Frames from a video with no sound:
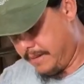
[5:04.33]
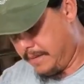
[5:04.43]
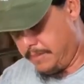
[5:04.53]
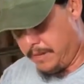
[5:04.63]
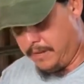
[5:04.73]

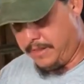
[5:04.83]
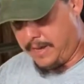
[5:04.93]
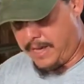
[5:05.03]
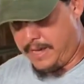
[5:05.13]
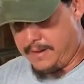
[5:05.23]
In the middle of the
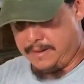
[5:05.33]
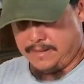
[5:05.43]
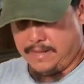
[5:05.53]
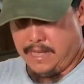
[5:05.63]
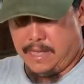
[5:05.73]
night,
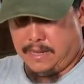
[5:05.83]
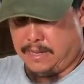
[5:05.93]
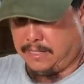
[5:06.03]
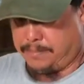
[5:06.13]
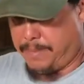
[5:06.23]

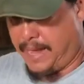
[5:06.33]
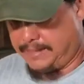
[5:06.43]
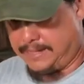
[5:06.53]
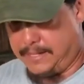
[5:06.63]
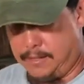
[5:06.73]
these
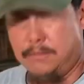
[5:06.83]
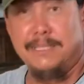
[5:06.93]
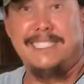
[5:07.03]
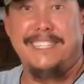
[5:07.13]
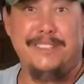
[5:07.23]
pesky little
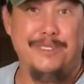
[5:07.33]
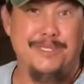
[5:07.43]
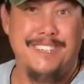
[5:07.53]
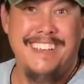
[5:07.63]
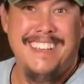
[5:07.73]

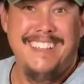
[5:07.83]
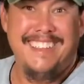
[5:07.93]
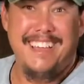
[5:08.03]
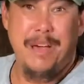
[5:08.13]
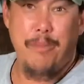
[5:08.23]
mosquitoes,
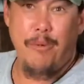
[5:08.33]
they come